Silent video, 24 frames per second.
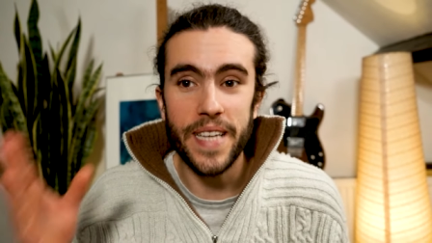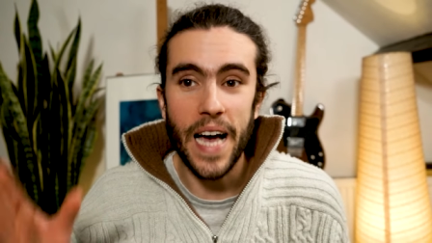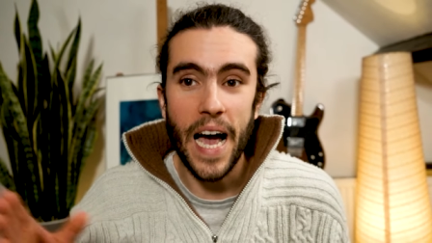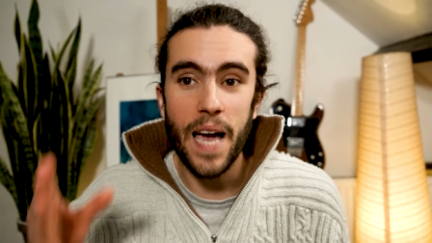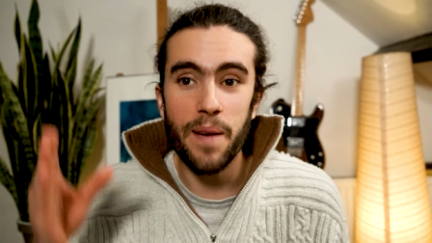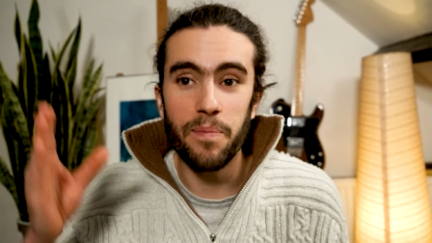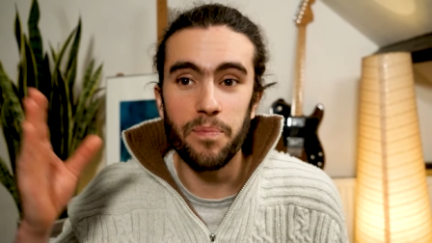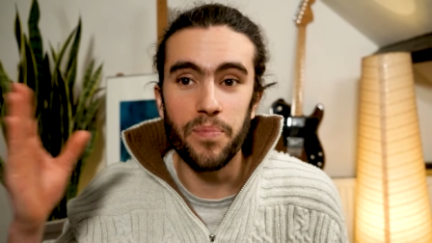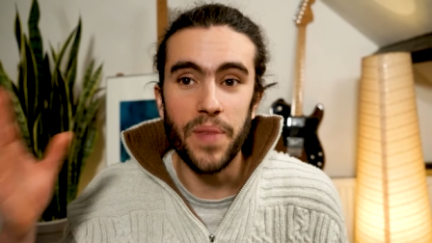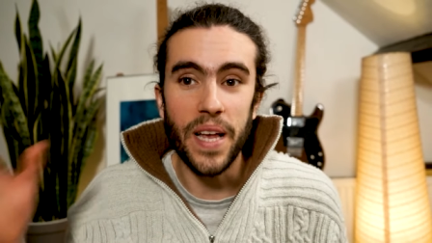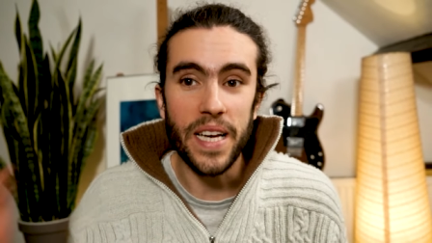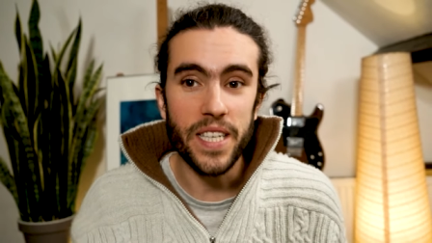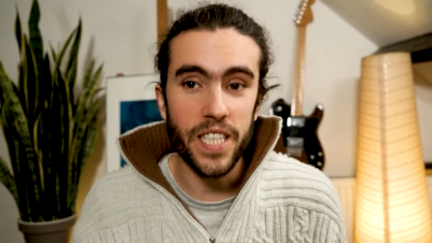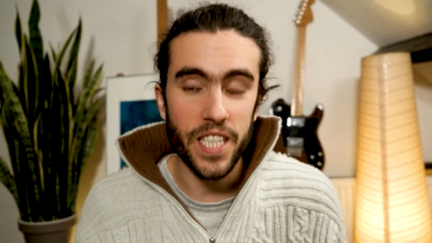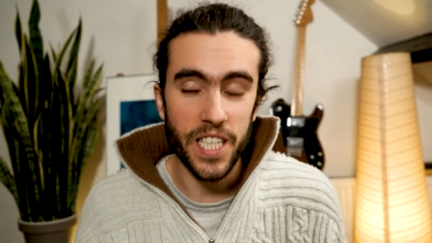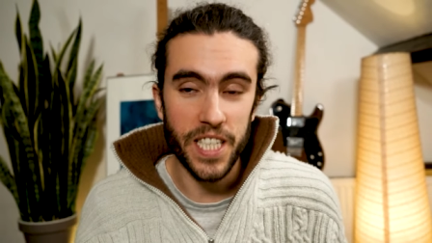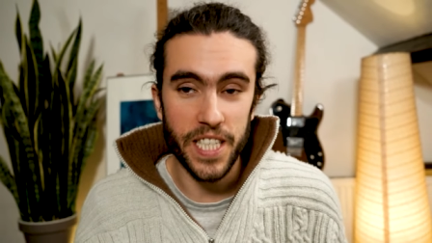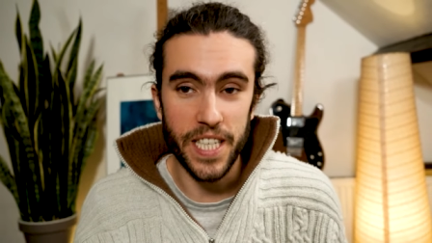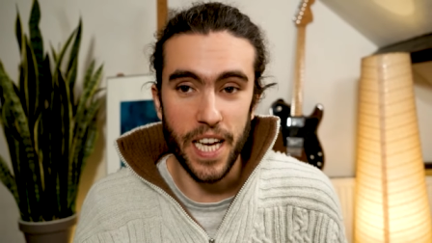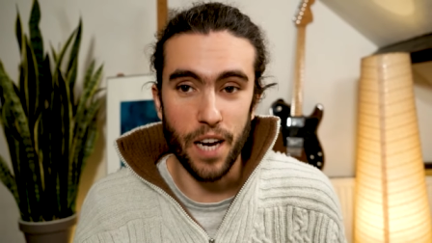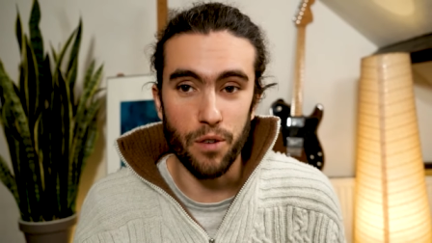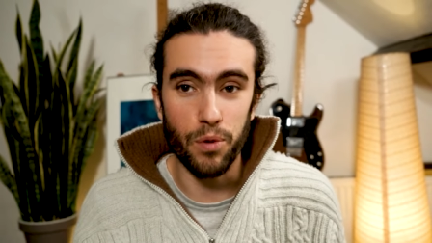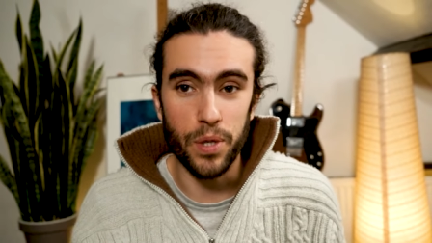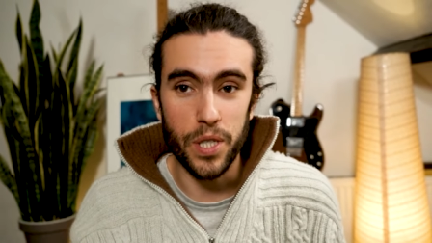time
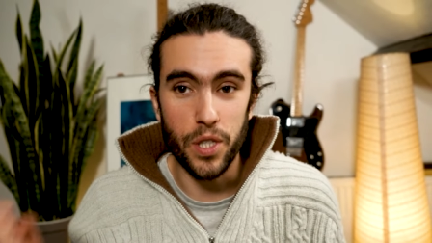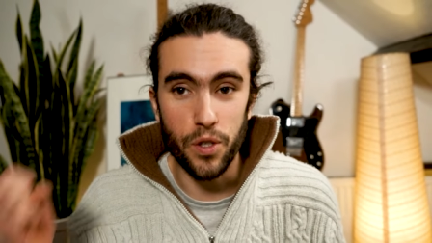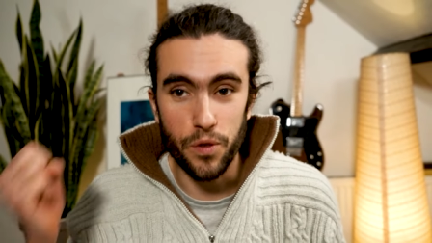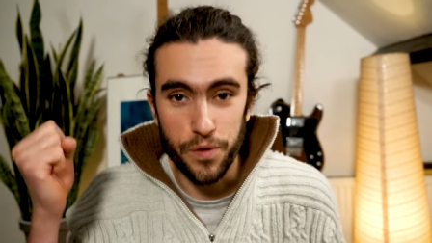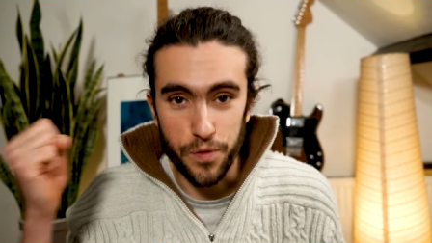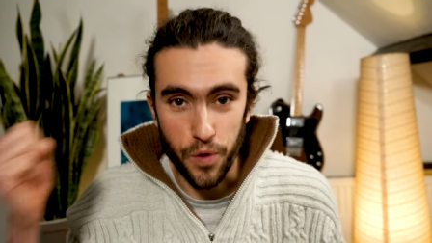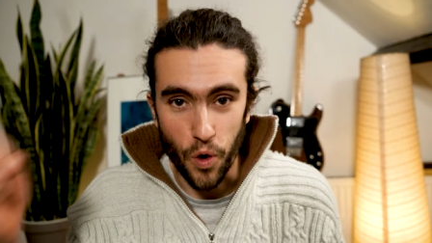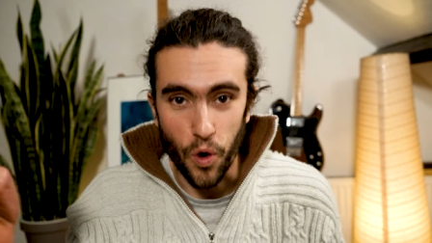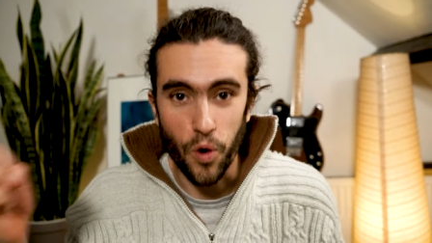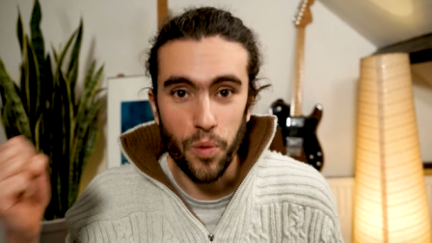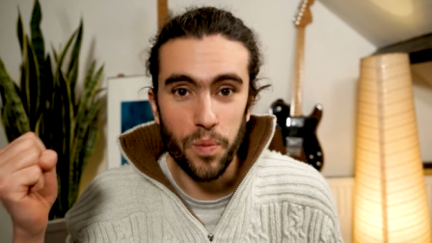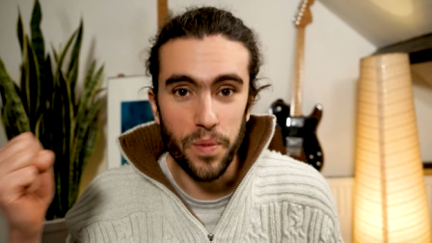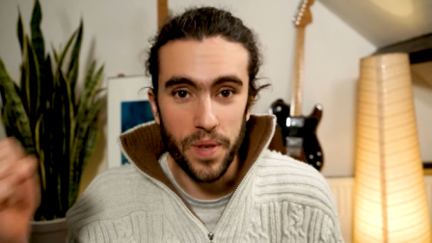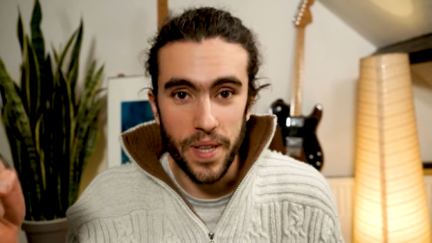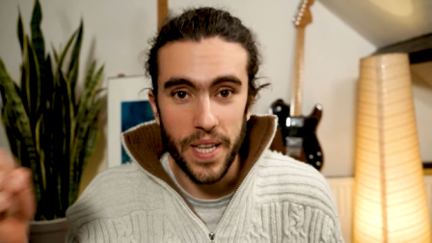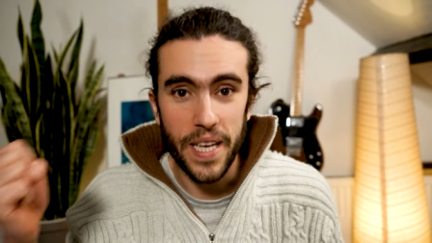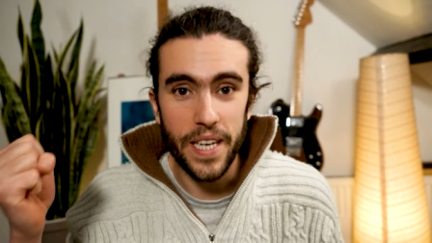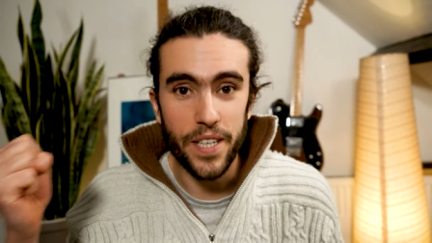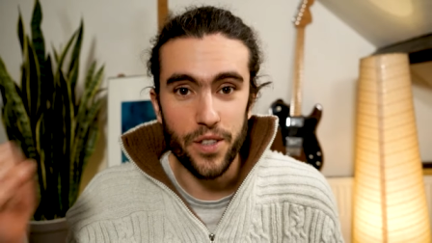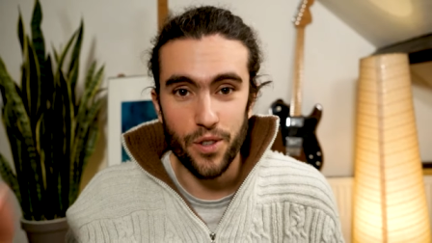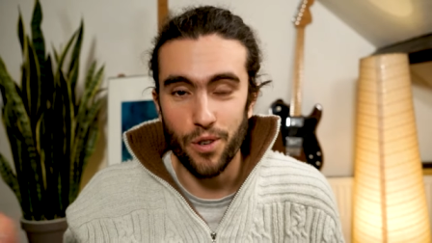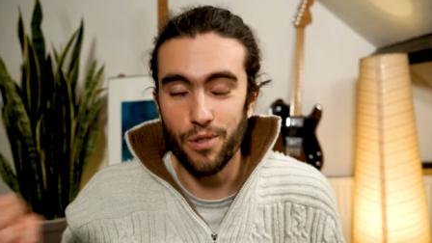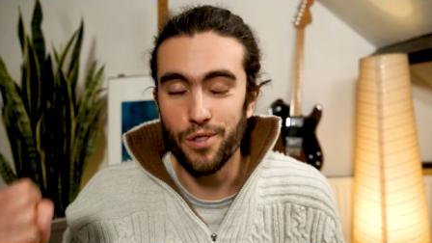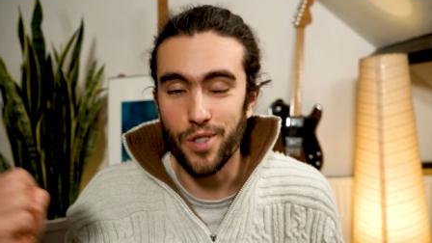necessary to
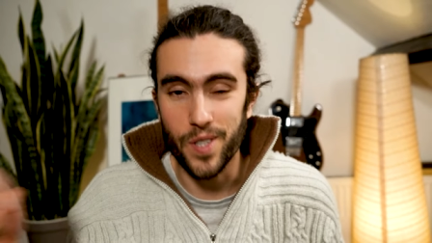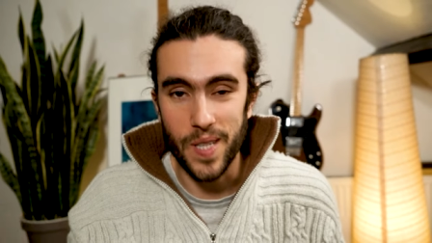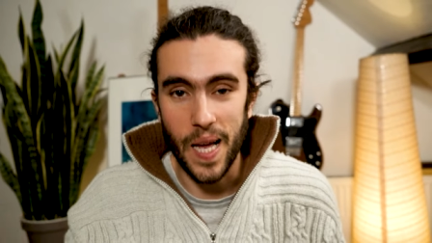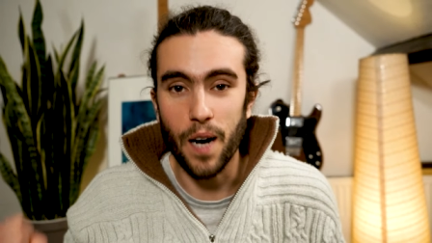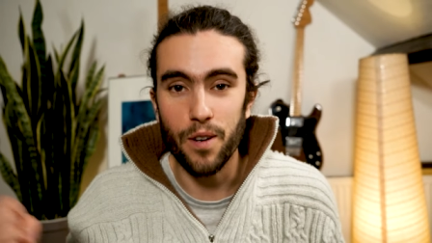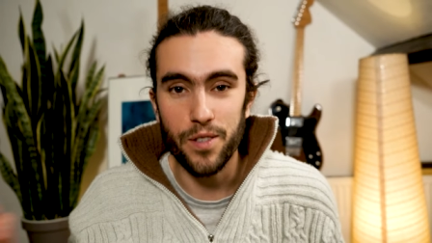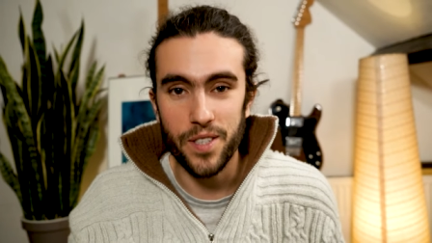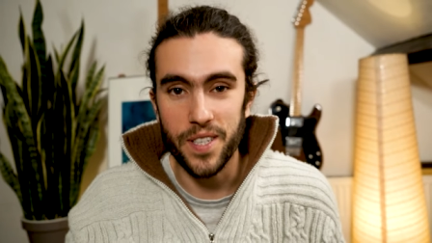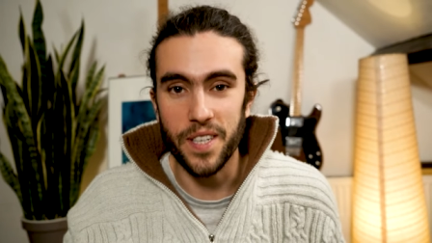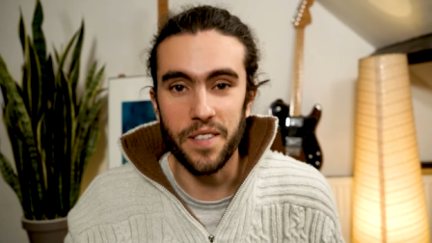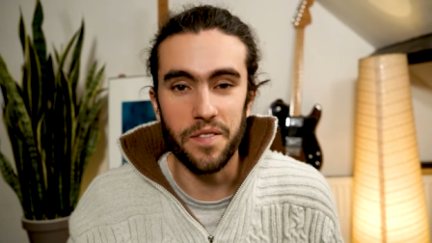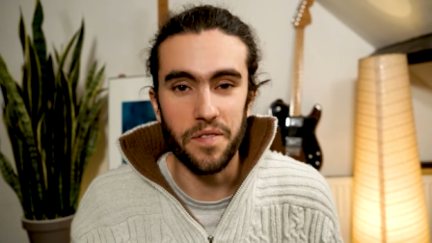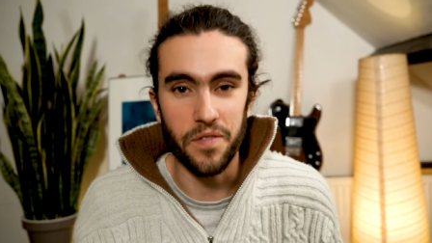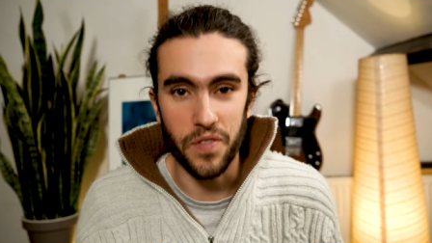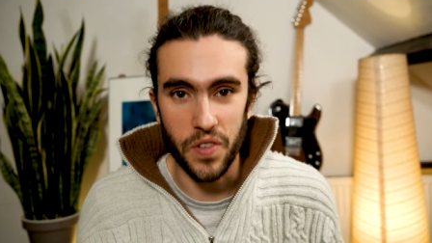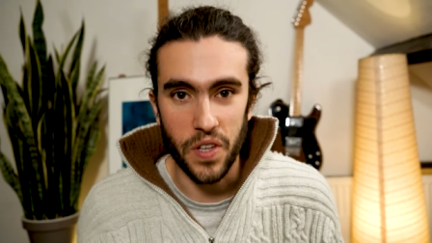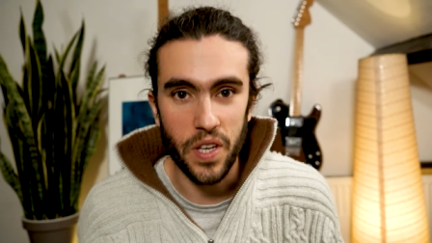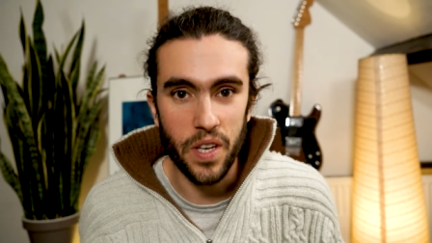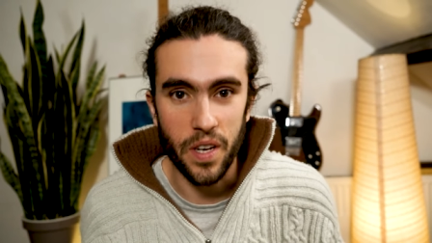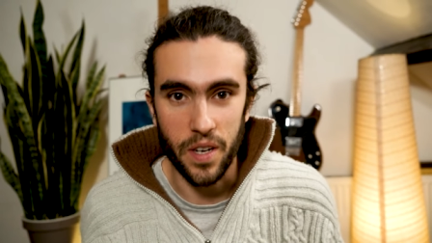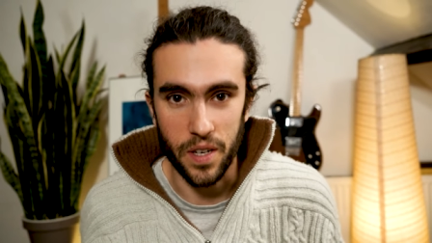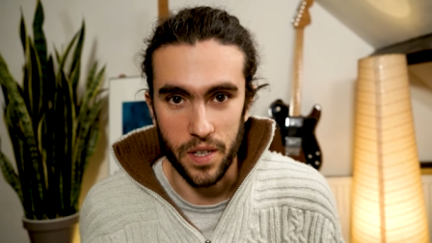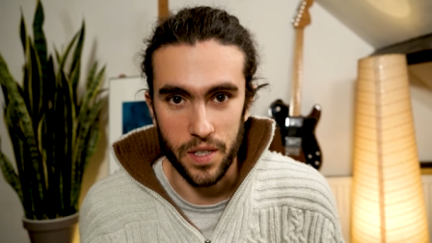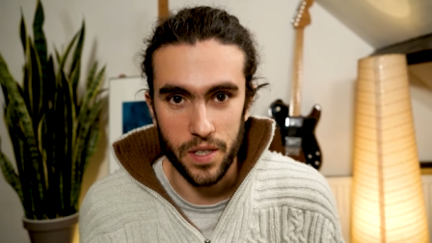formulate those doubts and
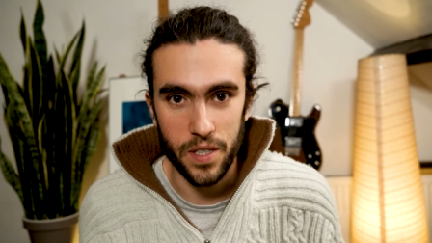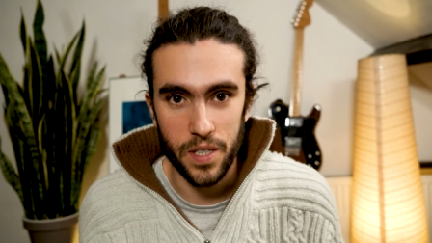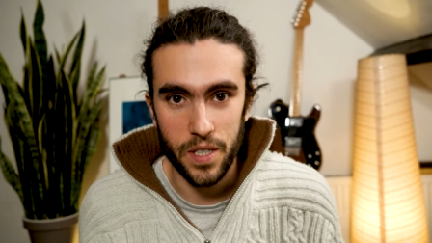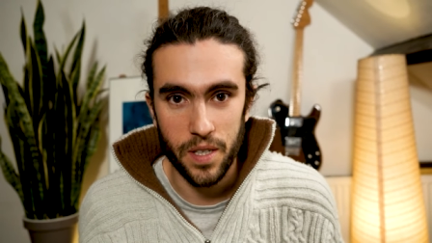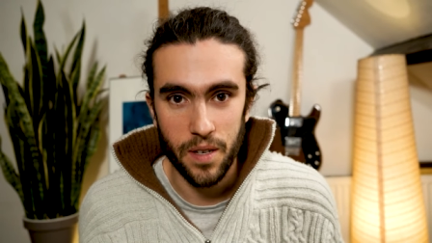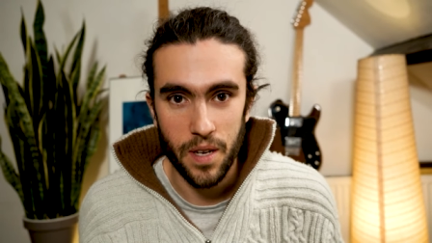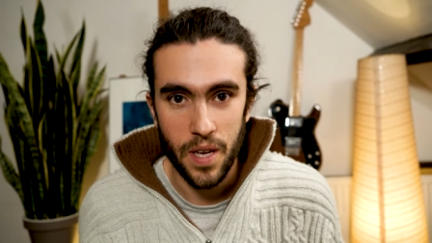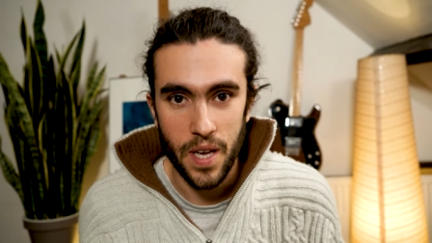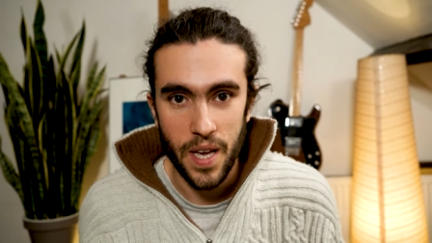fears.